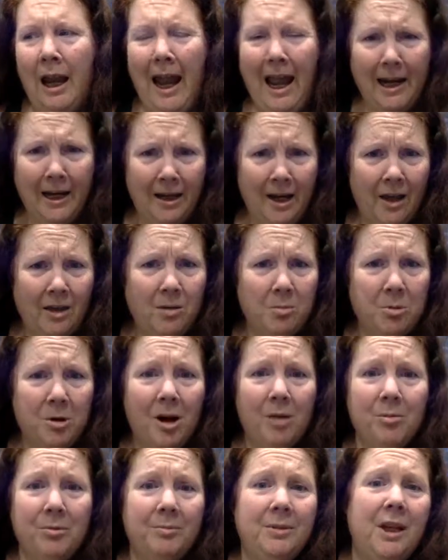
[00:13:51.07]
And another
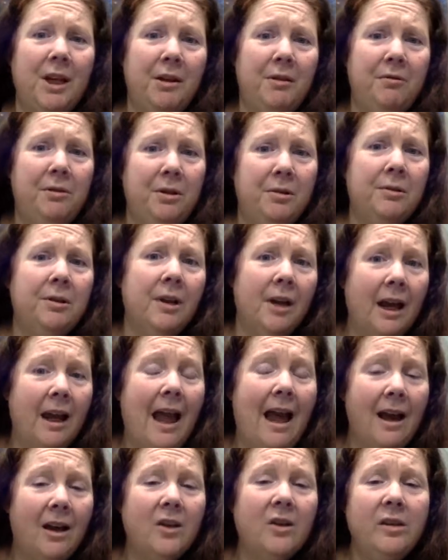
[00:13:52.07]
problem, Dave, you and I
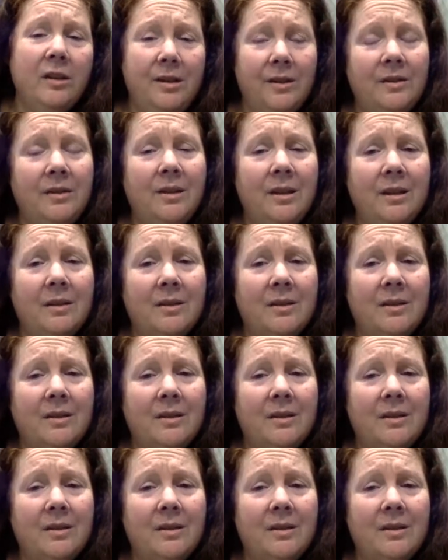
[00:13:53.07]
actually see